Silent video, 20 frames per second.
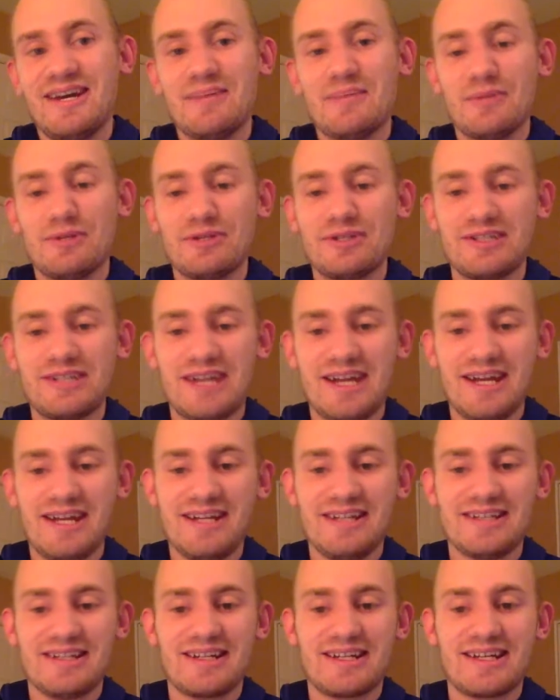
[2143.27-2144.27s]

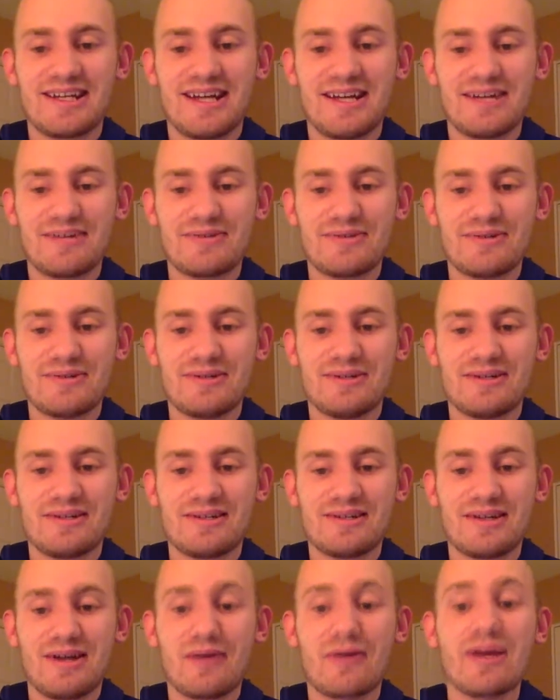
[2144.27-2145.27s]
Mercedes as a catcher.
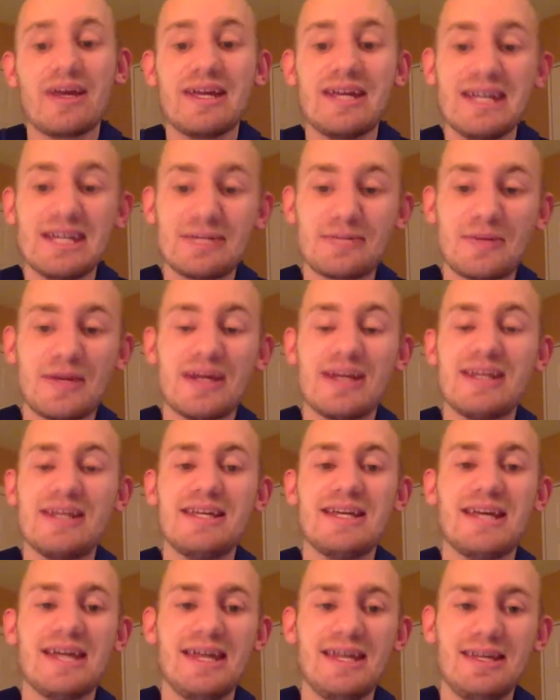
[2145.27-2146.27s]
Okay, ESPN,
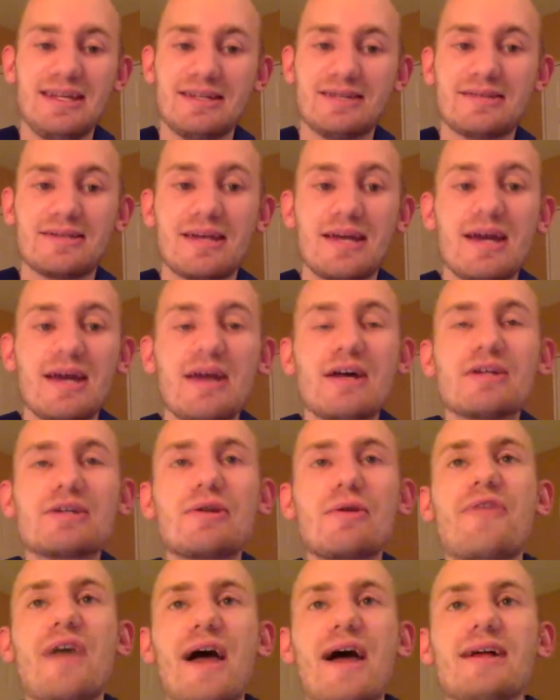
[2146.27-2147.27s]
he is.
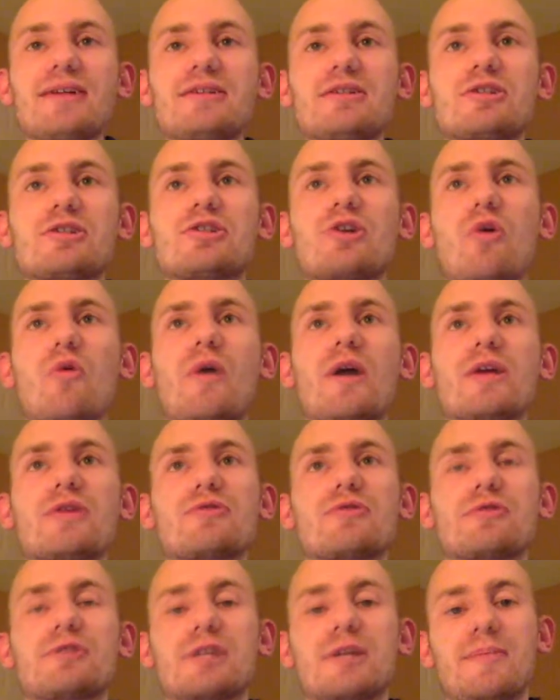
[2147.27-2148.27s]
So that's so
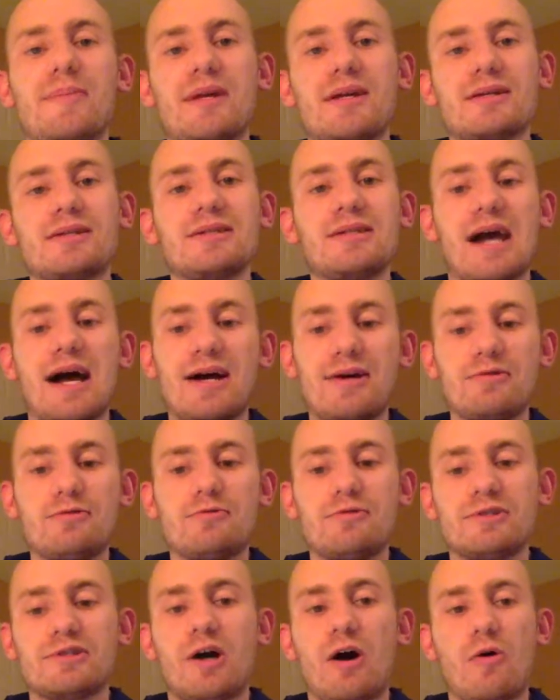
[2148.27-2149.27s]
interesting because
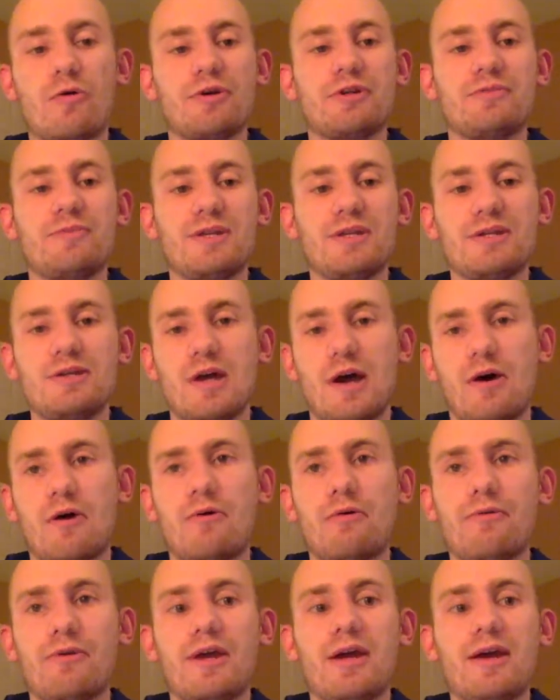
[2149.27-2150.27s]
Yahoo has always been
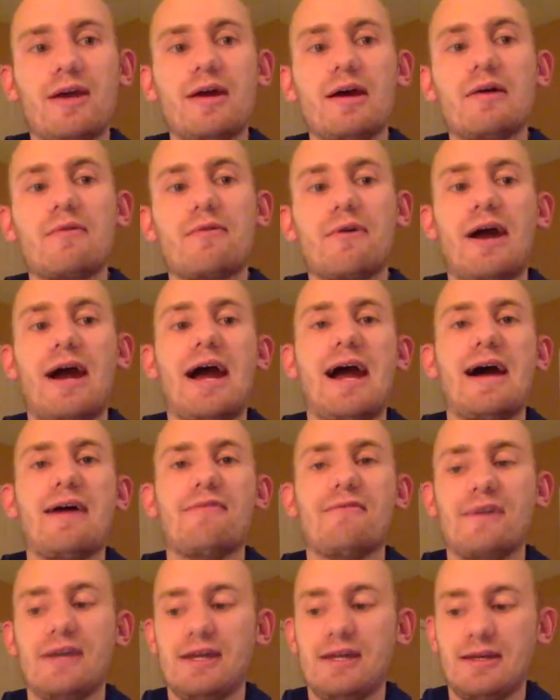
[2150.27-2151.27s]
known for
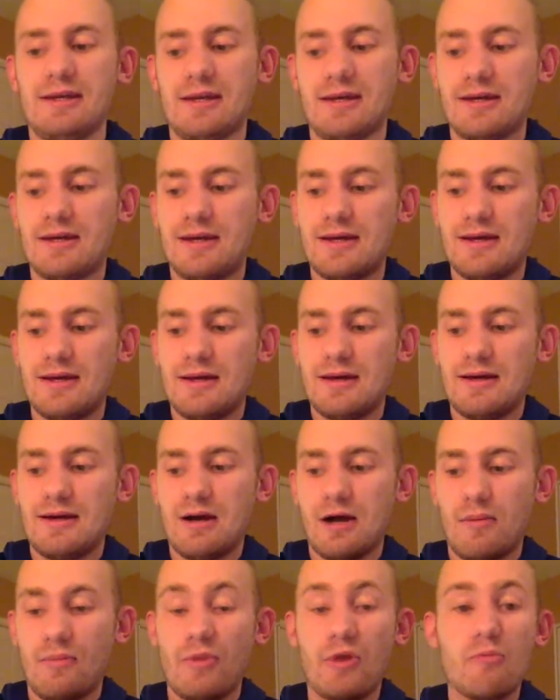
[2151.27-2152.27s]
having
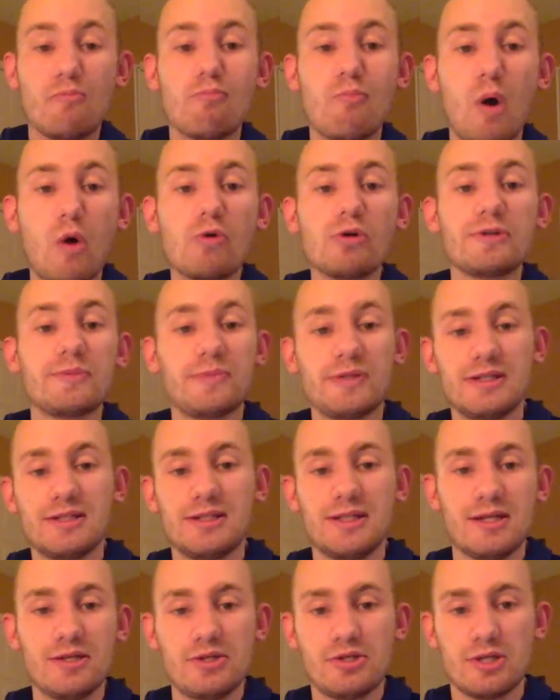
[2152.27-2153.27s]
the most
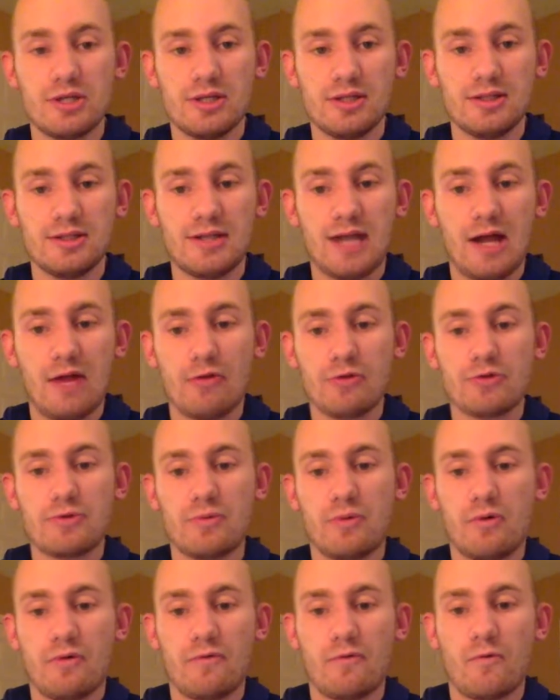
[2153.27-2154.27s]
positions
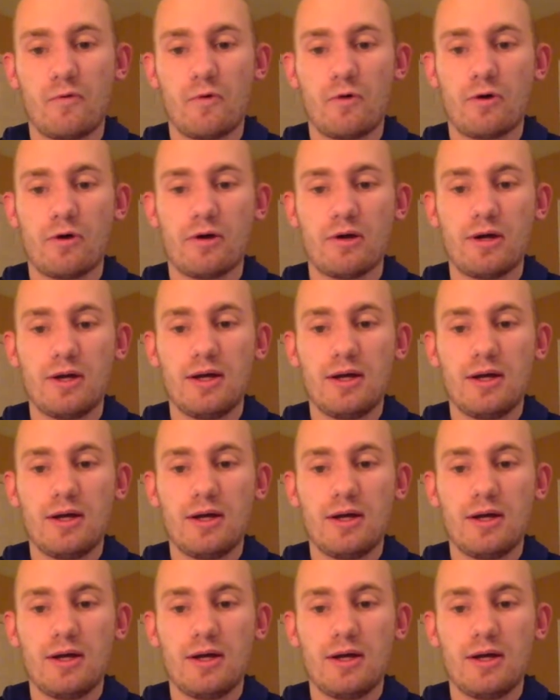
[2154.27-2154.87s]
eligible for